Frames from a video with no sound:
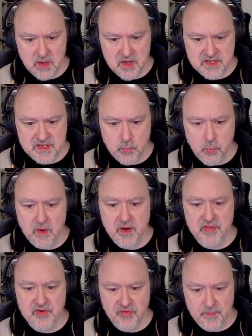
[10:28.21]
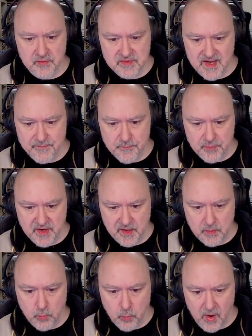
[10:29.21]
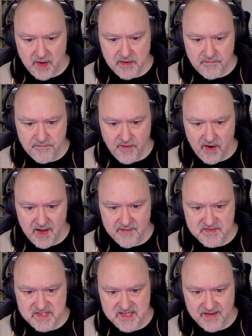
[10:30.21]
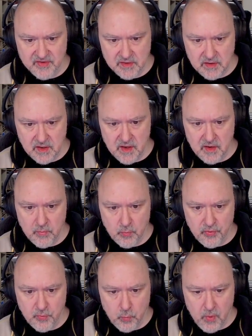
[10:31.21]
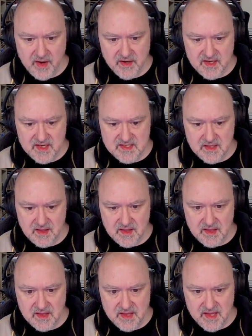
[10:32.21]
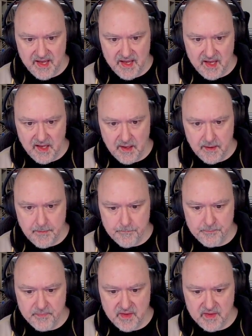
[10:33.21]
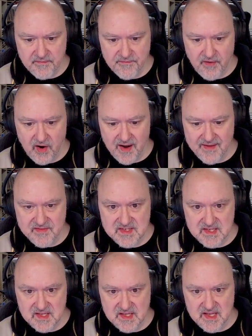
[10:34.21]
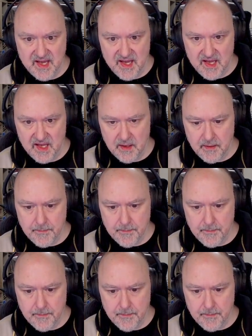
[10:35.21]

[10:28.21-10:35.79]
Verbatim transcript: So what are the triples I haven't put in? one, five, seven. Well, the one isn't there. The five isn't there.